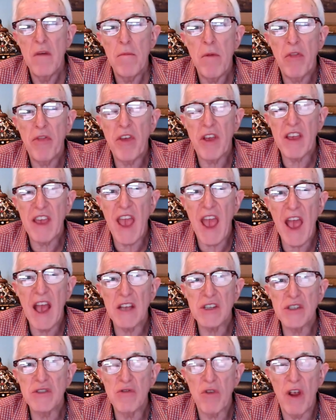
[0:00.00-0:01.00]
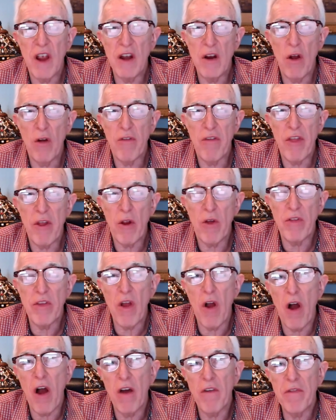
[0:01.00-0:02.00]
but the cash drain over there on
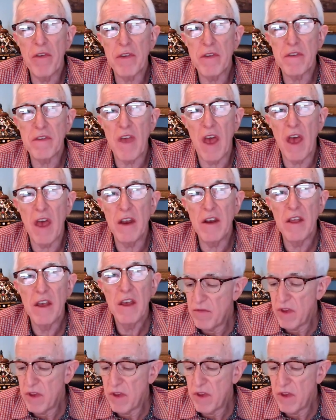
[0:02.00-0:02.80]
the office side